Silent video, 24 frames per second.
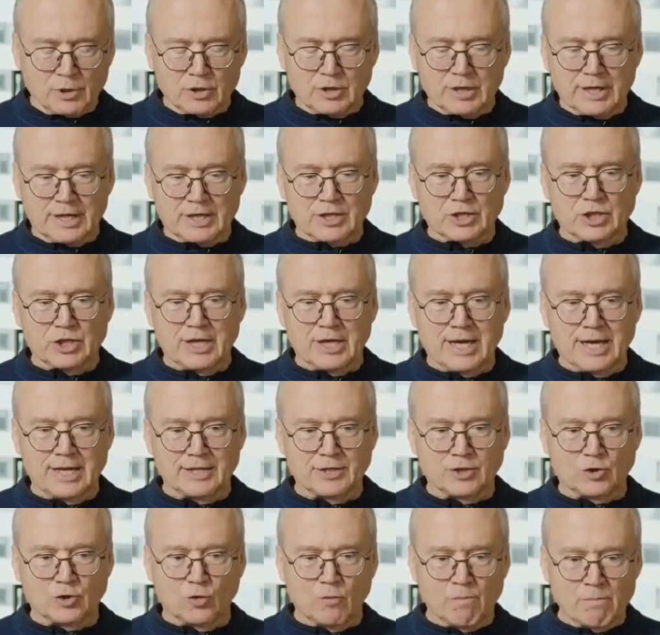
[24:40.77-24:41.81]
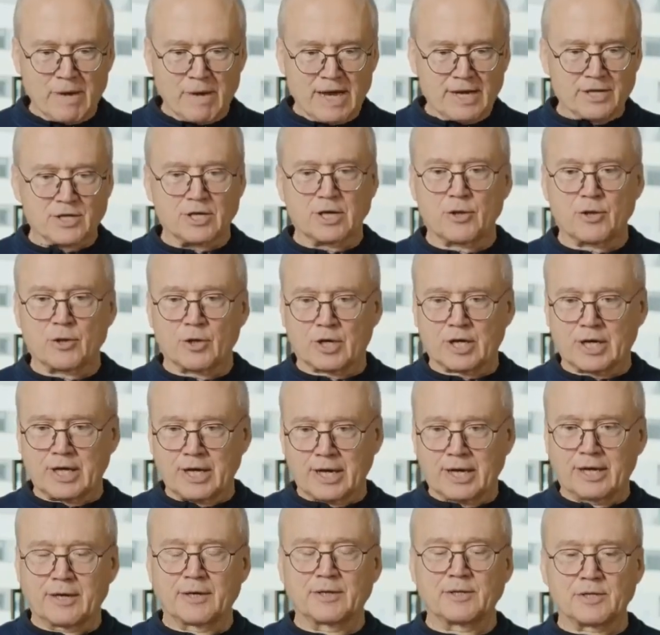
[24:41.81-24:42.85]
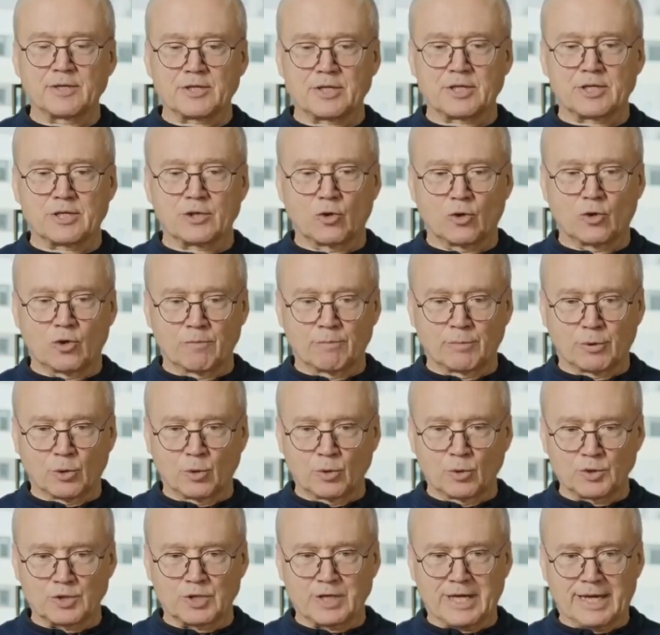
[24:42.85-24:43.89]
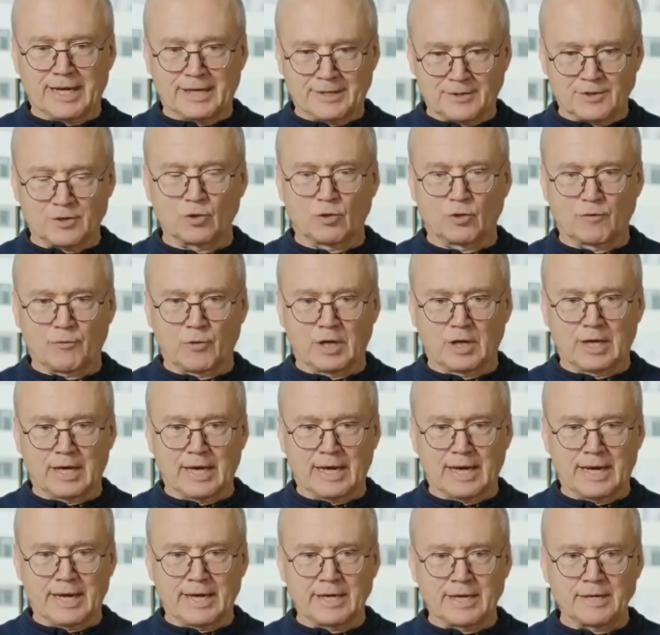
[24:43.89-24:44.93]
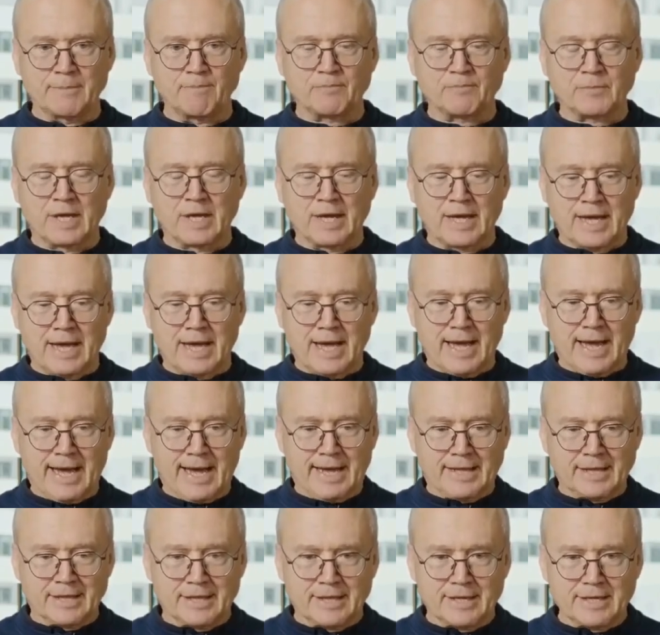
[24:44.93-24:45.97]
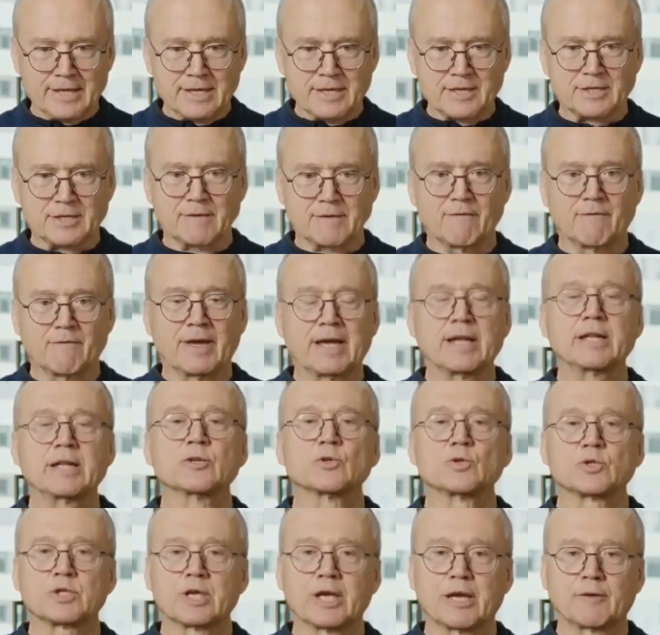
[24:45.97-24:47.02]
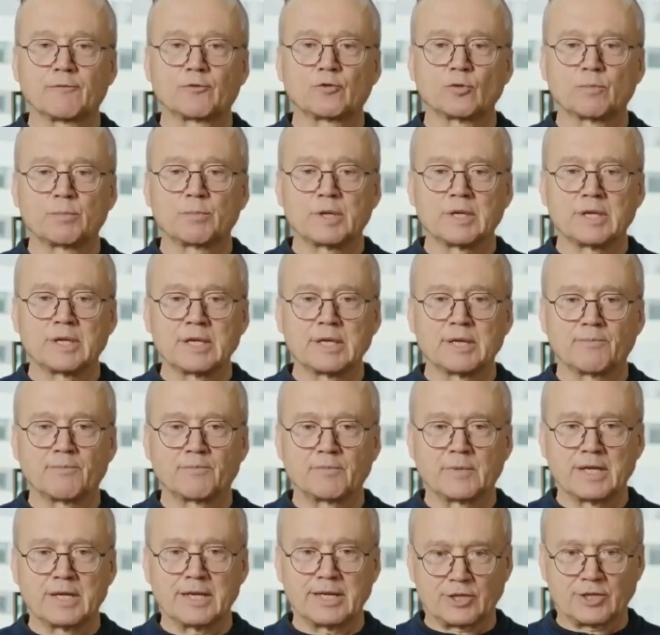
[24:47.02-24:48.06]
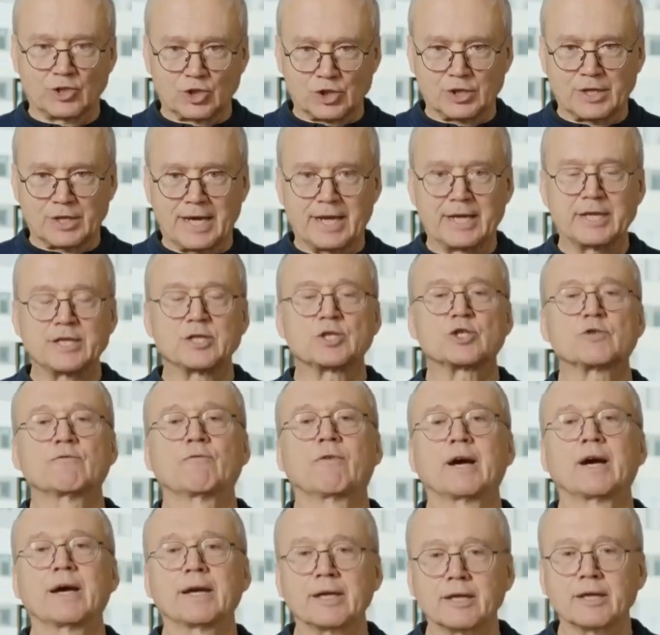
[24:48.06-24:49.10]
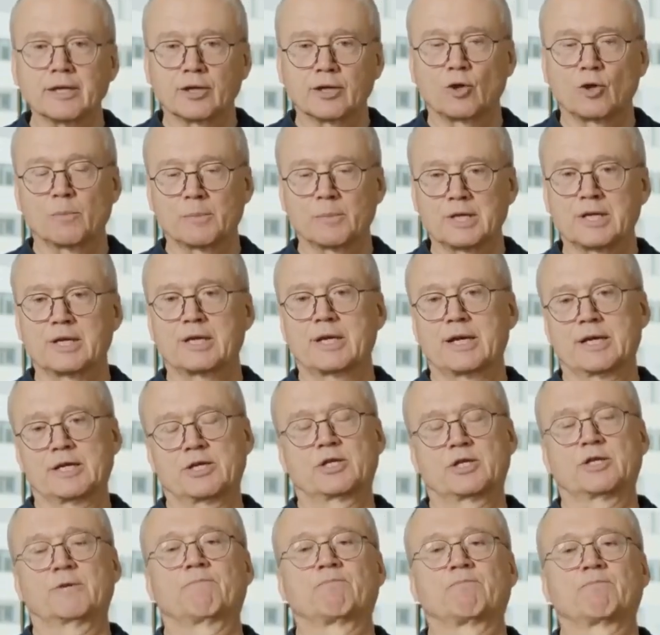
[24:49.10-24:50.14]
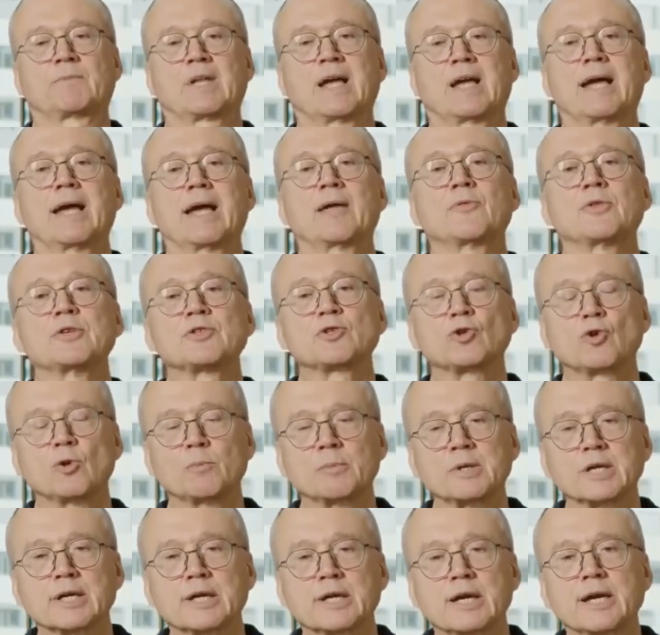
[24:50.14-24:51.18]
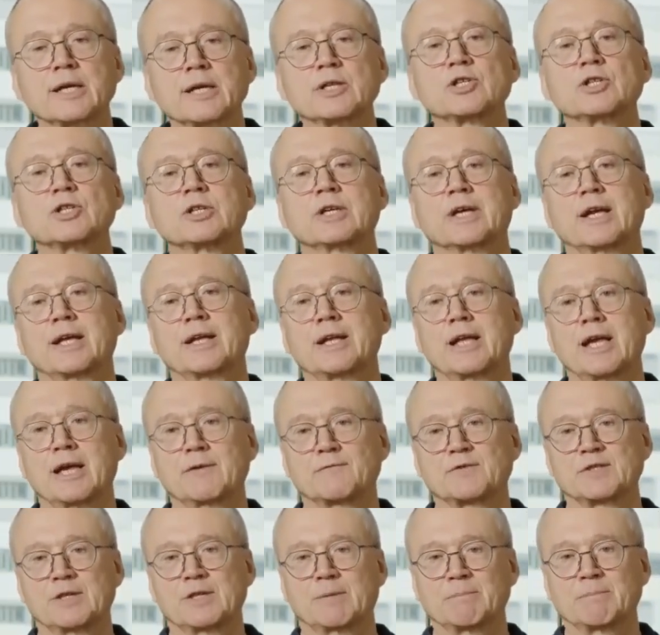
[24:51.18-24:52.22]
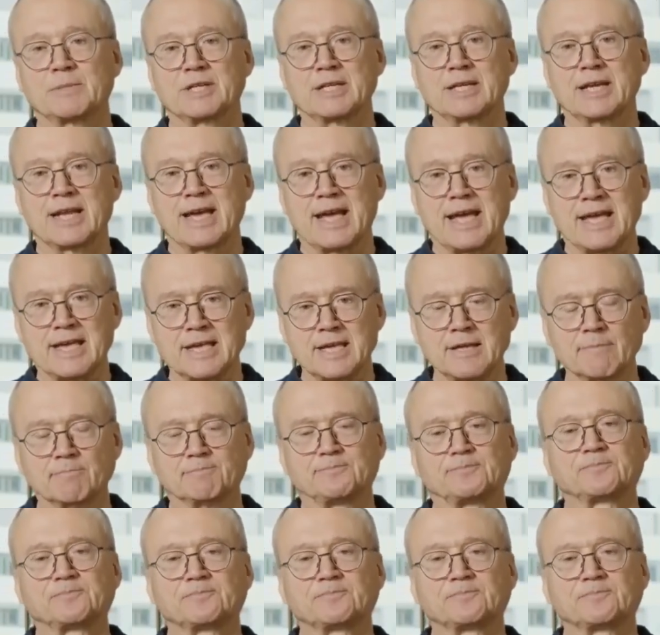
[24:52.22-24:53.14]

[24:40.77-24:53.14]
protection has to measure the currents on both ends of the line, and these values have to be exchanged via a communication. And this communication can have some delay.